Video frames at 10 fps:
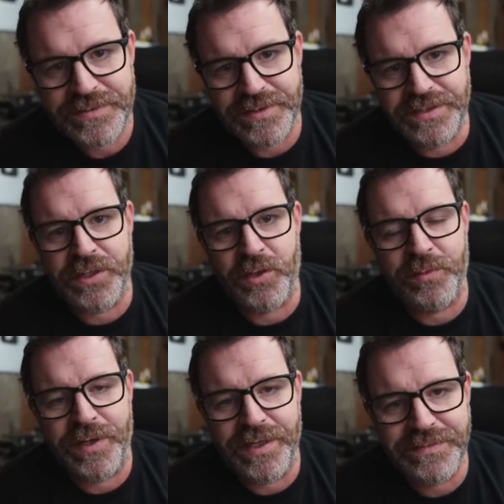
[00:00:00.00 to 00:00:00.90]
Until
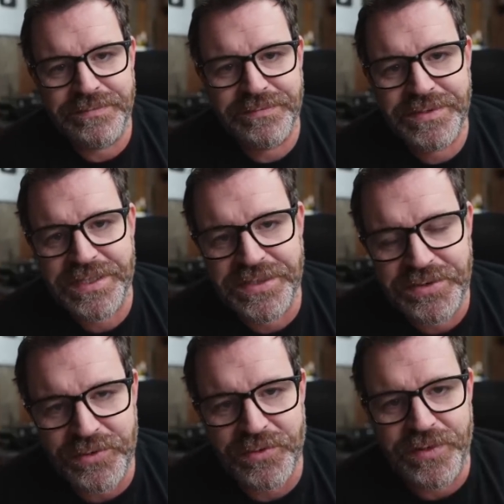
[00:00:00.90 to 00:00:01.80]
my
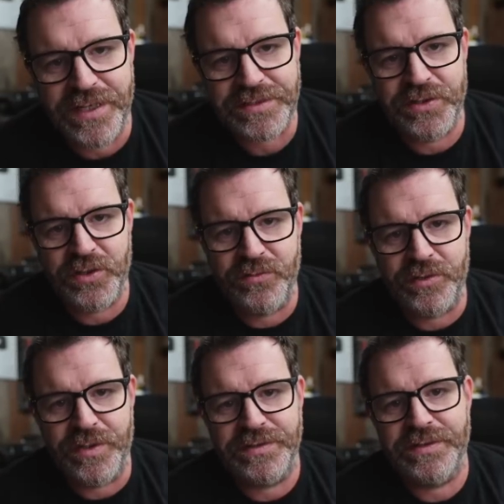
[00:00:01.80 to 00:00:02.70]
six-year-old knocks it over
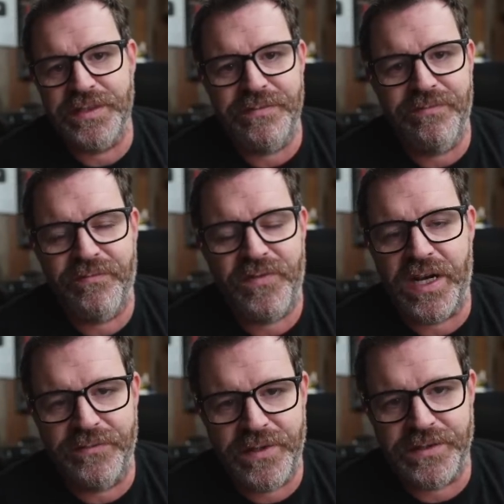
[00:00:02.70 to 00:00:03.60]
and it's in
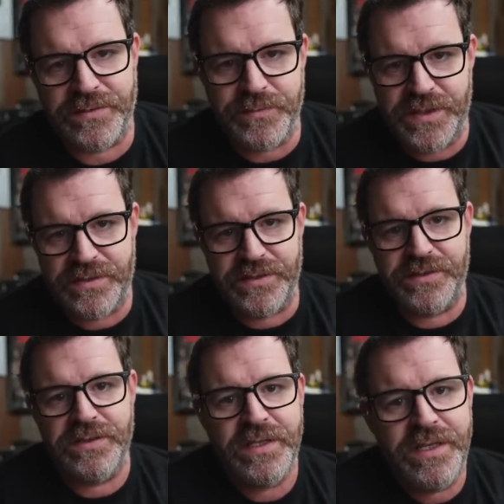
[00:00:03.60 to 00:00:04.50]
5,000 pieces.